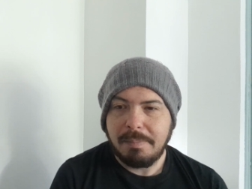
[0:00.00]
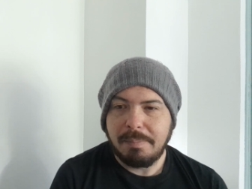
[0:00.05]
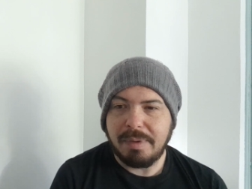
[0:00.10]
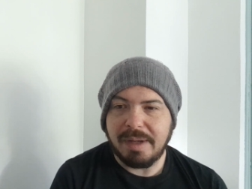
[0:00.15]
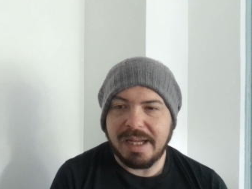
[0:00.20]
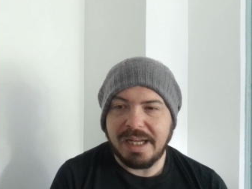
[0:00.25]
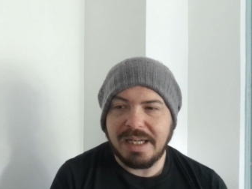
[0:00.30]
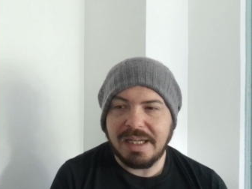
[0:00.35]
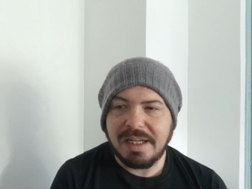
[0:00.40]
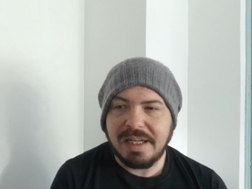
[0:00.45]

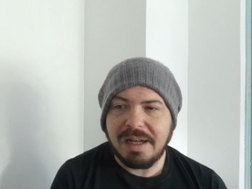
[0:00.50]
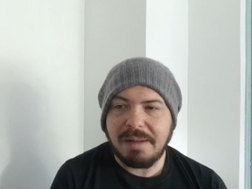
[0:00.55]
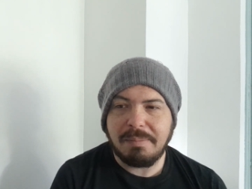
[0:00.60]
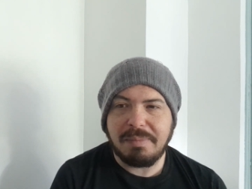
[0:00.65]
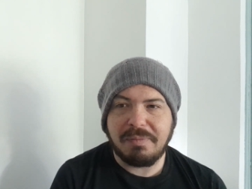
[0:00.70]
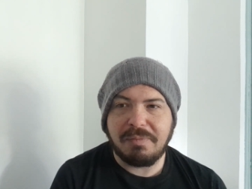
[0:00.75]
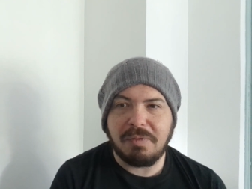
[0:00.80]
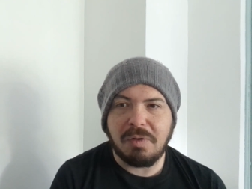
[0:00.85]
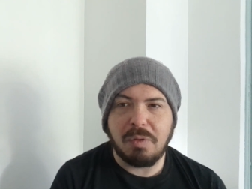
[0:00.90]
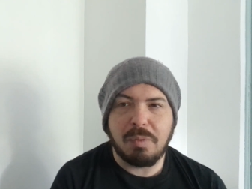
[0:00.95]
But in at
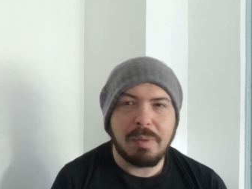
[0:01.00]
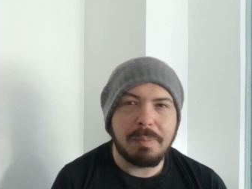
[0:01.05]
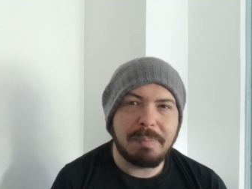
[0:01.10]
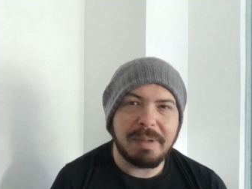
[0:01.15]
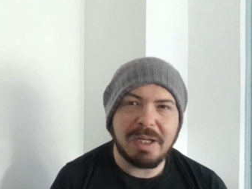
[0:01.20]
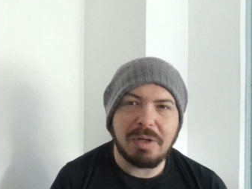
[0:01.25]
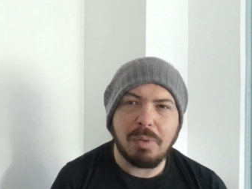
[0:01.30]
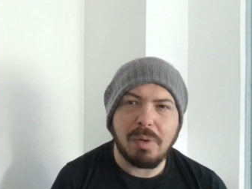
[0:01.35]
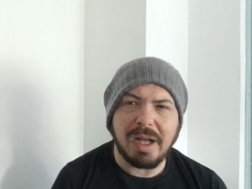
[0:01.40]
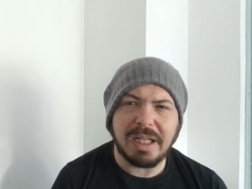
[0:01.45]
number 4 would
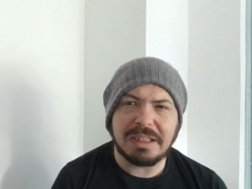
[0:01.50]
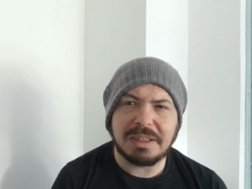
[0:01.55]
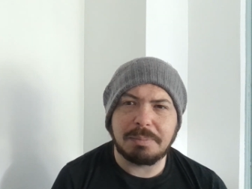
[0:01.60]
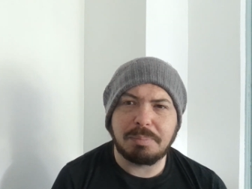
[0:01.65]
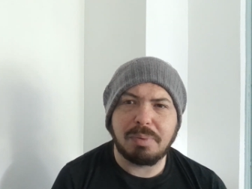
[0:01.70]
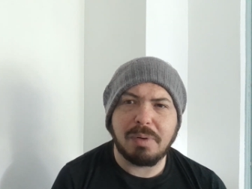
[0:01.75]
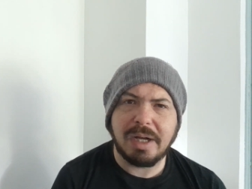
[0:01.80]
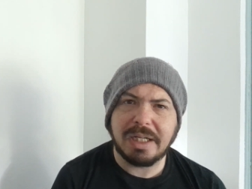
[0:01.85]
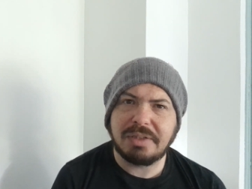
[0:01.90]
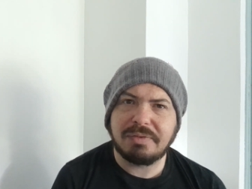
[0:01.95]
be quite a
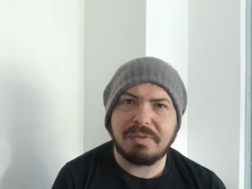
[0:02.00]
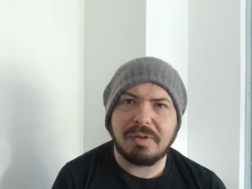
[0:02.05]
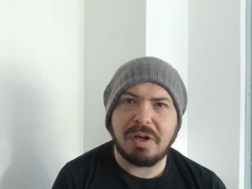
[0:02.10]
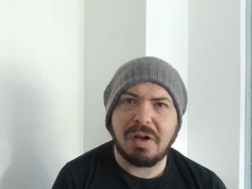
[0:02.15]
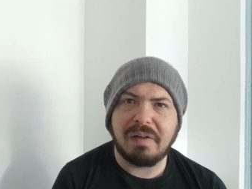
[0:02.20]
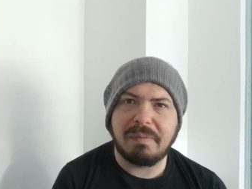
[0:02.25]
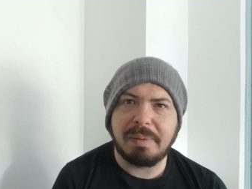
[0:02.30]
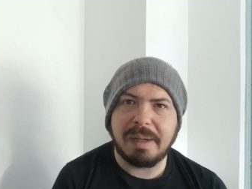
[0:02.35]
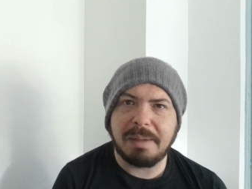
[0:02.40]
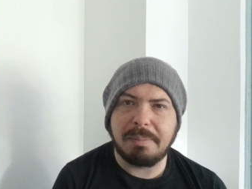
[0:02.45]
surprise for a
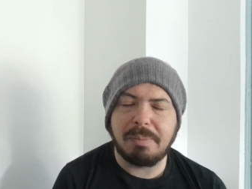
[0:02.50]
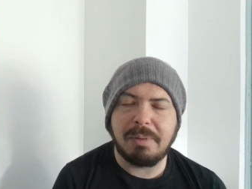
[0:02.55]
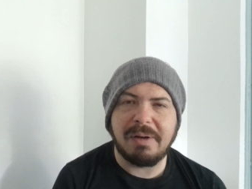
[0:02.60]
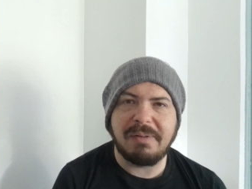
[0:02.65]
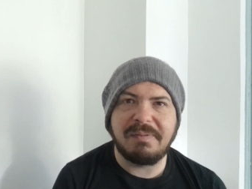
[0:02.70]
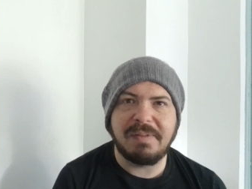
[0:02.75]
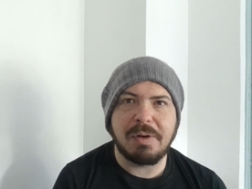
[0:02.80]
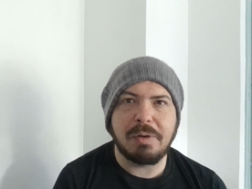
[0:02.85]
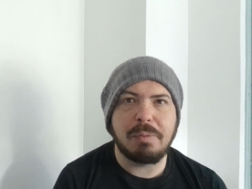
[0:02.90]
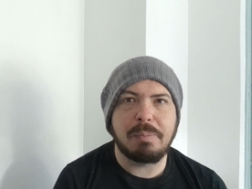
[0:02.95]
lot of people,
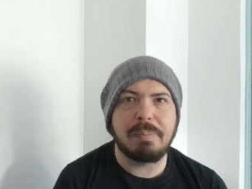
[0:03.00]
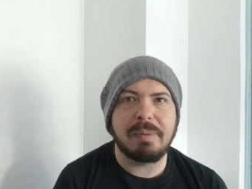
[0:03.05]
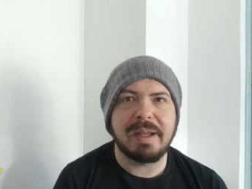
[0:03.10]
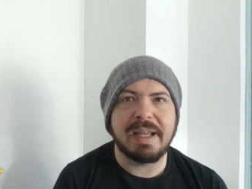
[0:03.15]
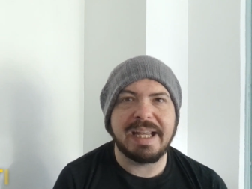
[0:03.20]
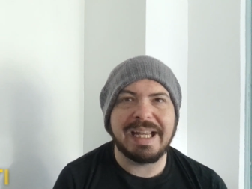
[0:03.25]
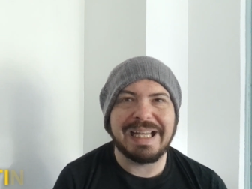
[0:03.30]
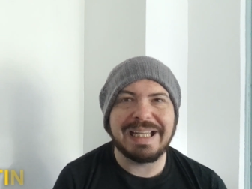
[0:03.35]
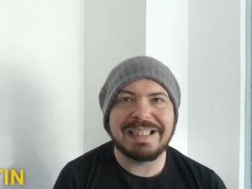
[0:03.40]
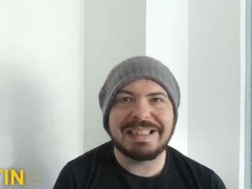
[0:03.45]
I feel, but
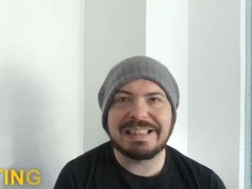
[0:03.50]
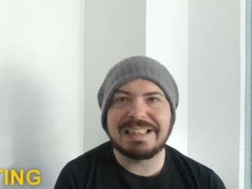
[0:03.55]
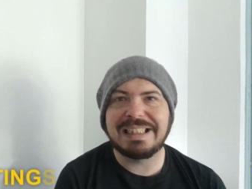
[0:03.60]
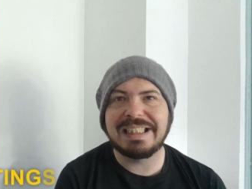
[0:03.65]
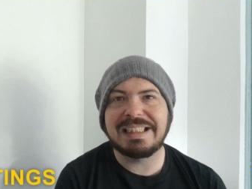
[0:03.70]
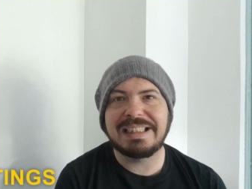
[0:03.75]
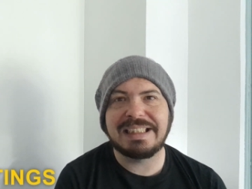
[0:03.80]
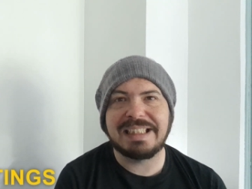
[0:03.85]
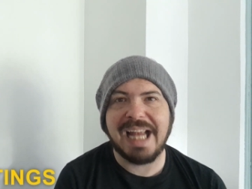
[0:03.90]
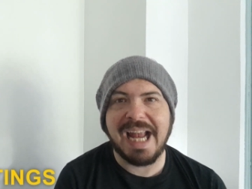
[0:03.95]
it is
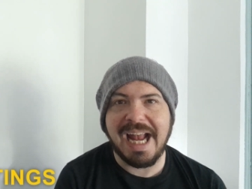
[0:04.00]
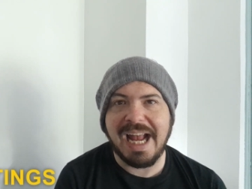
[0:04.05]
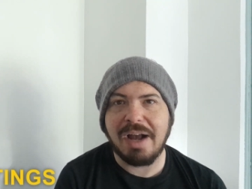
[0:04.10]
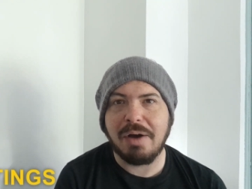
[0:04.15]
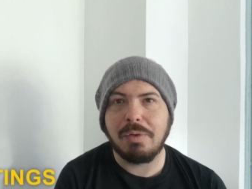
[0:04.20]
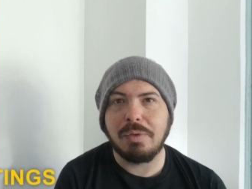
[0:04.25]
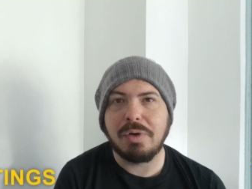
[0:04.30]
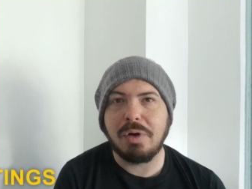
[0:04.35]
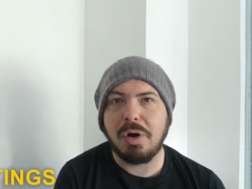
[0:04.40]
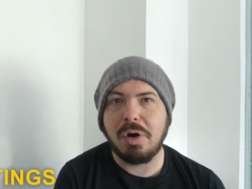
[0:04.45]
the
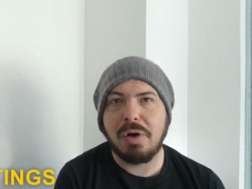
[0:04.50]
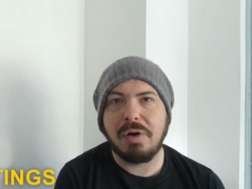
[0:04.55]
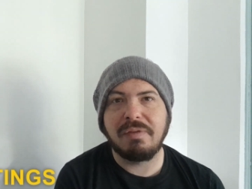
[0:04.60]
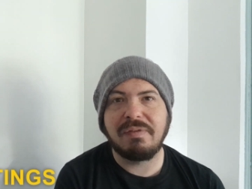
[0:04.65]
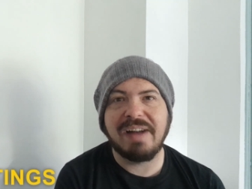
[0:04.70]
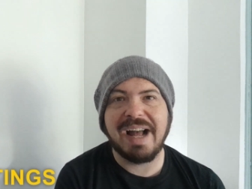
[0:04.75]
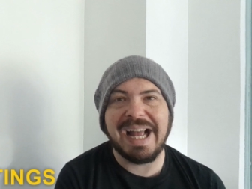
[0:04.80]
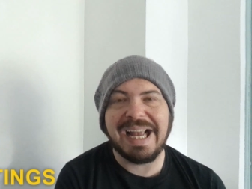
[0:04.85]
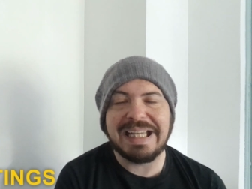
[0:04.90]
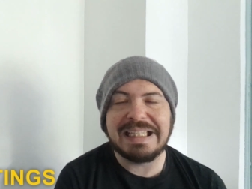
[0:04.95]
town
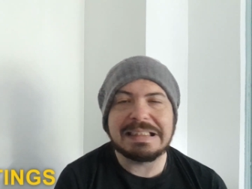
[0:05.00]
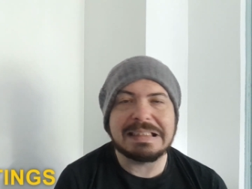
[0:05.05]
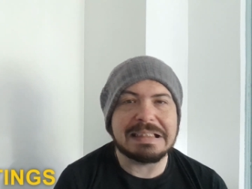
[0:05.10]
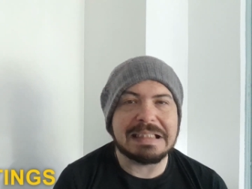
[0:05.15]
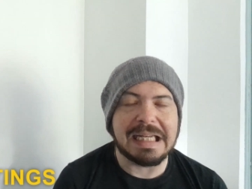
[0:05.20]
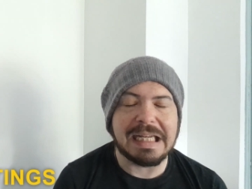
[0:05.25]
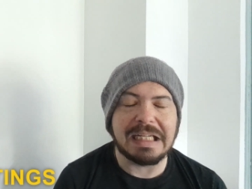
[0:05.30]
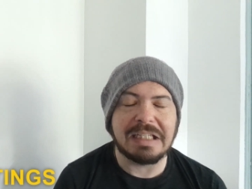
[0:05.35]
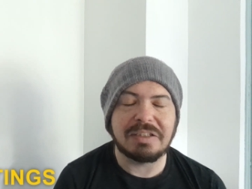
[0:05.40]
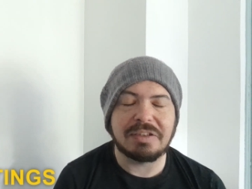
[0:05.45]
of
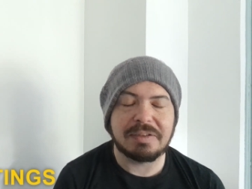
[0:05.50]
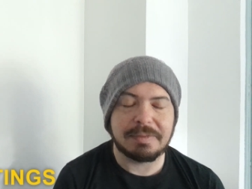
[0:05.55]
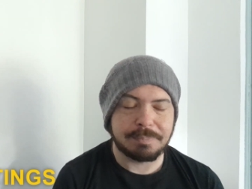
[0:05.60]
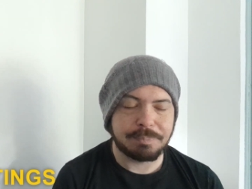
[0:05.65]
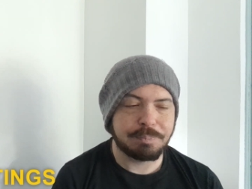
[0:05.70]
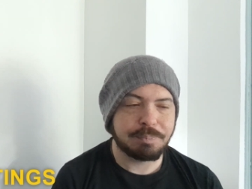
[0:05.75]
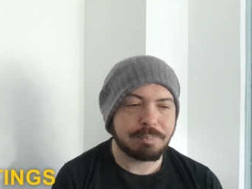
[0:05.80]
Hastings.